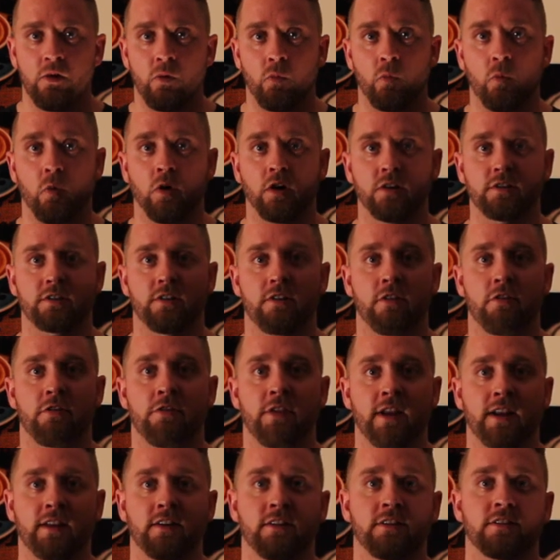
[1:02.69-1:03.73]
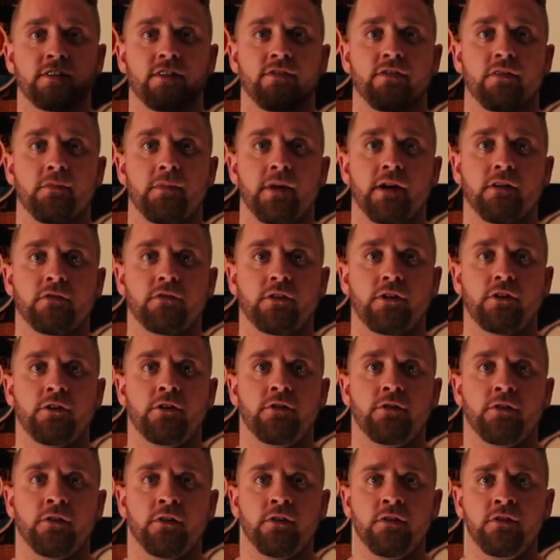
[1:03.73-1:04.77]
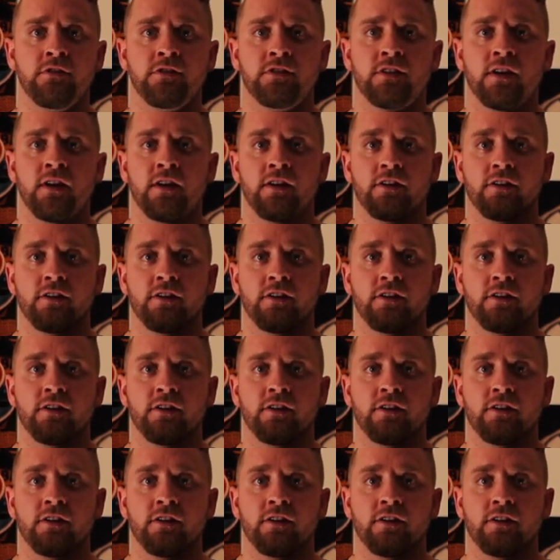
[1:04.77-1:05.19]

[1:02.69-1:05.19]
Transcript: was the thickness of the milk that you used.